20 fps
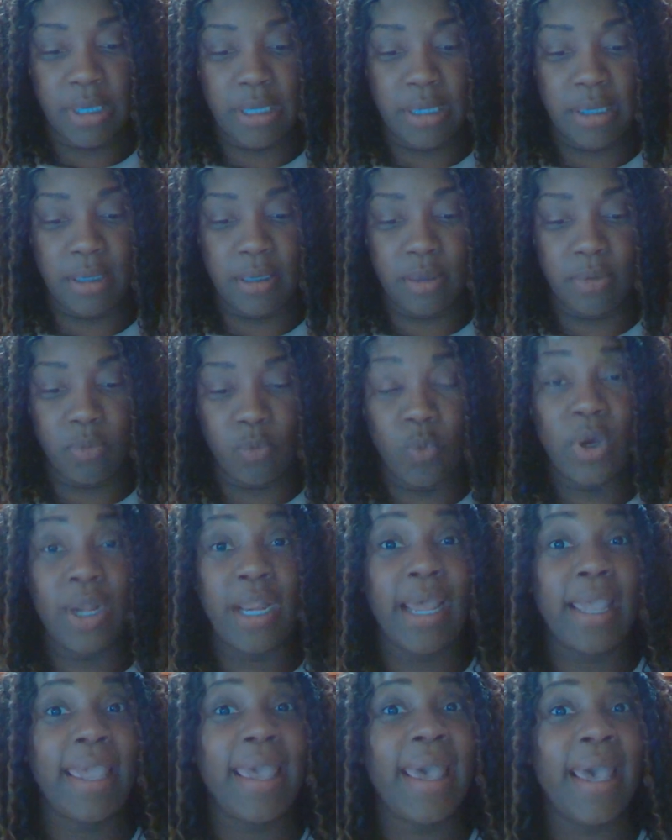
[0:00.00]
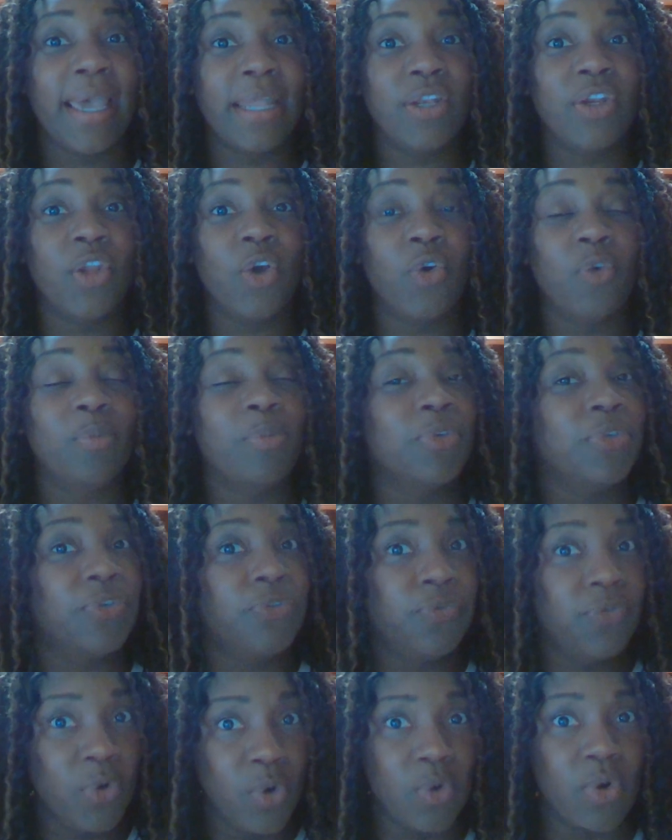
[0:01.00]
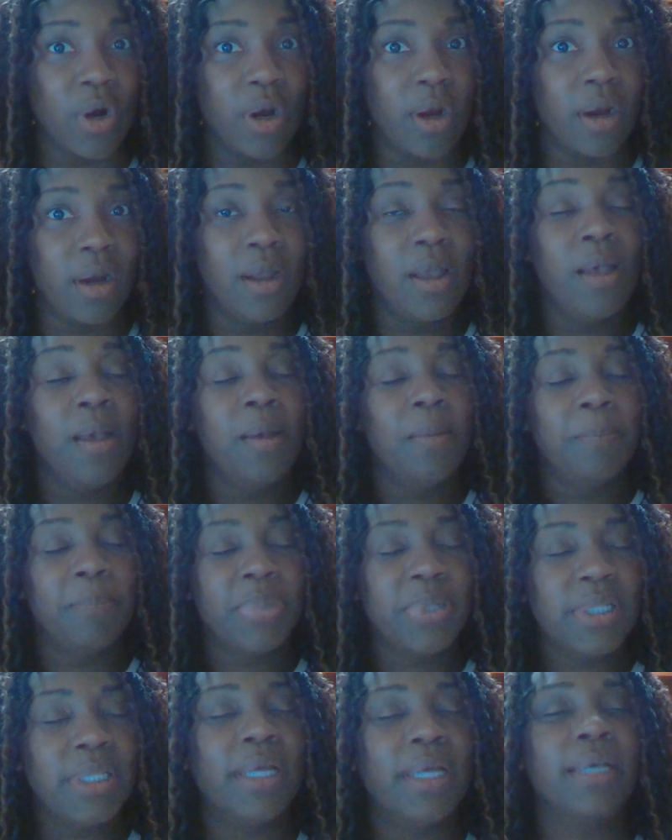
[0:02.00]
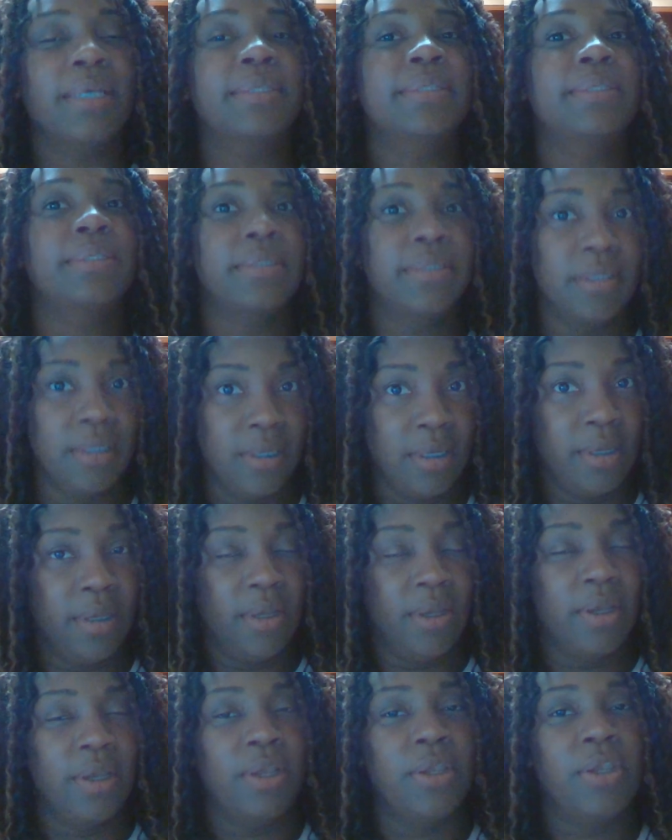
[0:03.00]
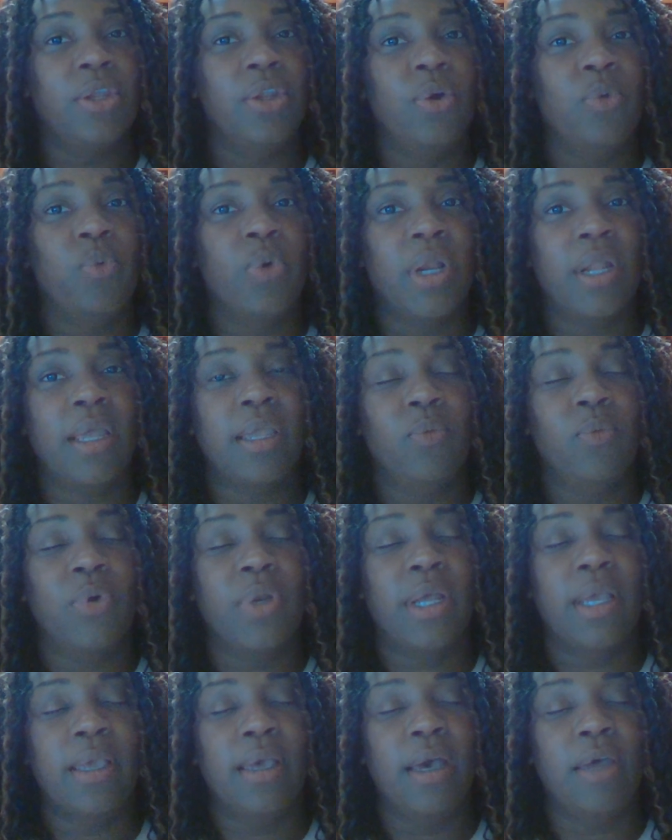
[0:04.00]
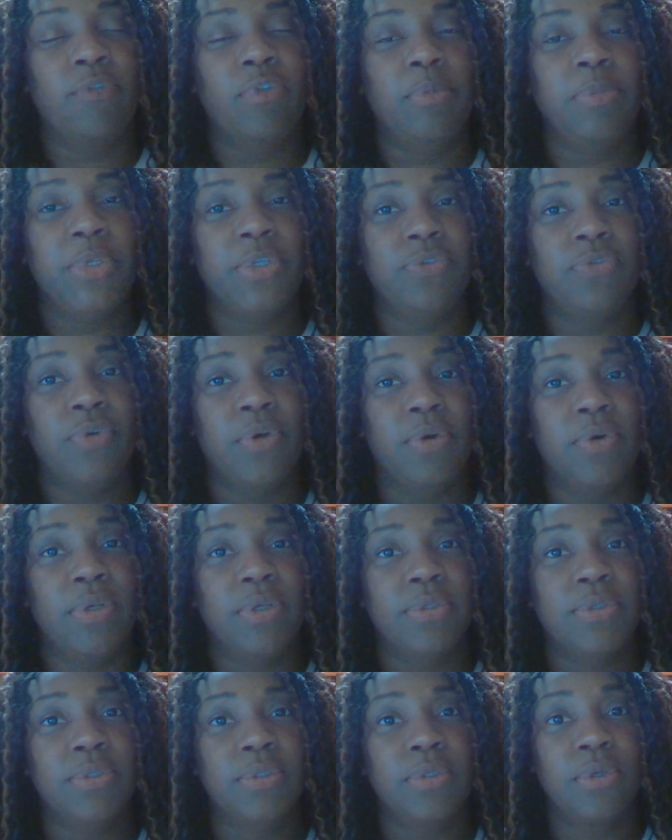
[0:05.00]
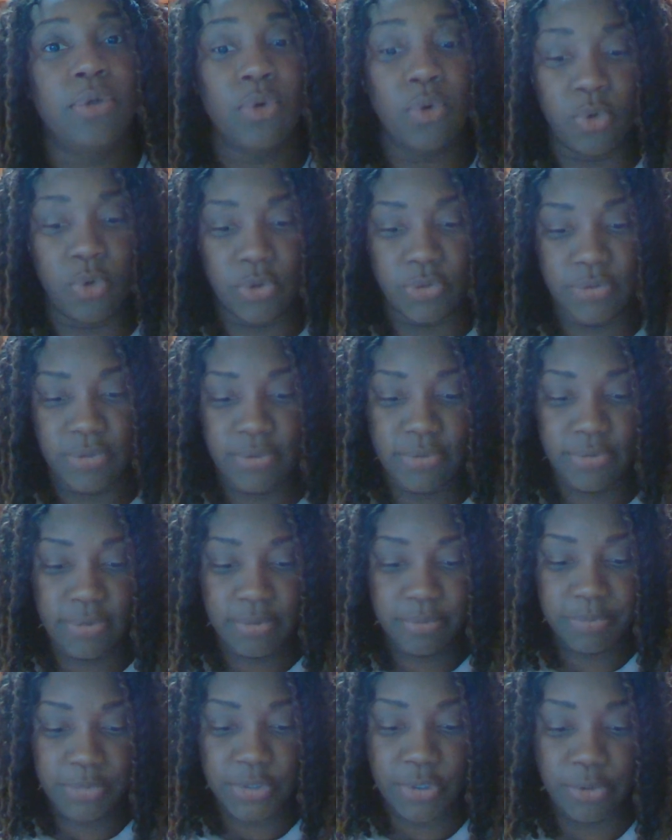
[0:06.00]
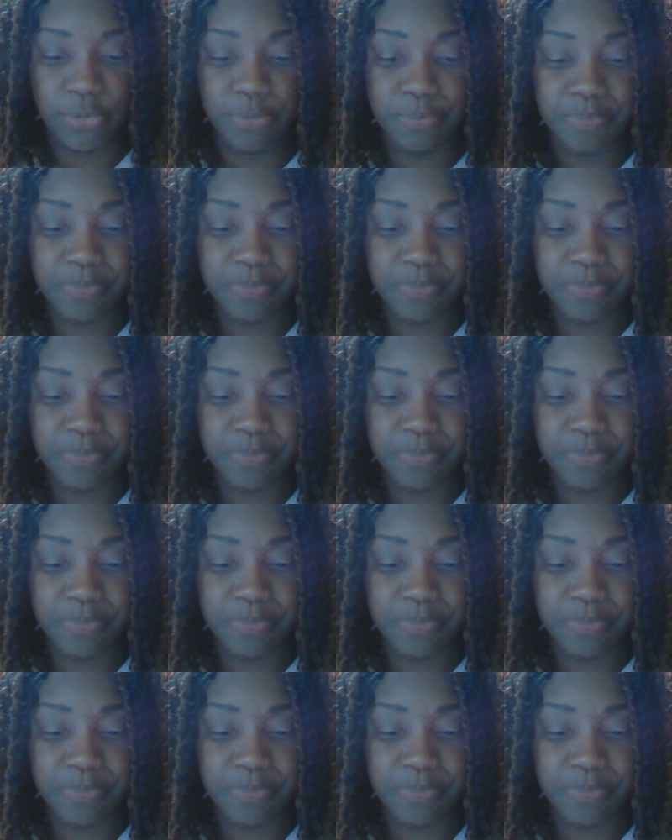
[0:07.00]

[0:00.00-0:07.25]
what I had known before, plus, what I got from these various courses. So,